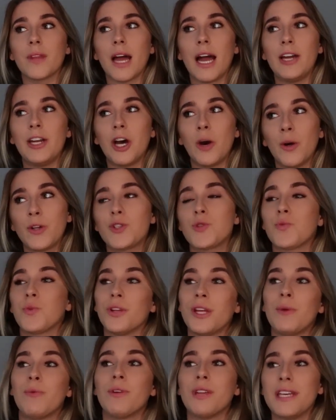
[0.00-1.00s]
I know it's
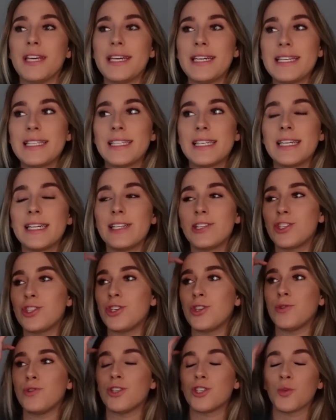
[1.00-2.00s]
really, really easy
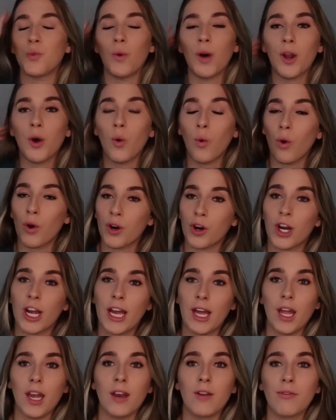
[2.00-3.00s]
to just want to order
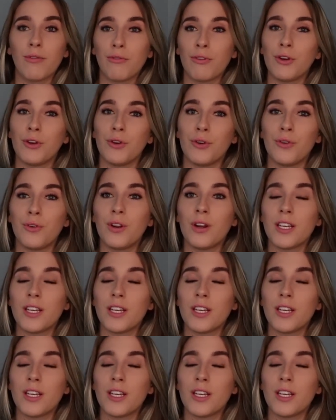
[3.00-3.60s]
in food,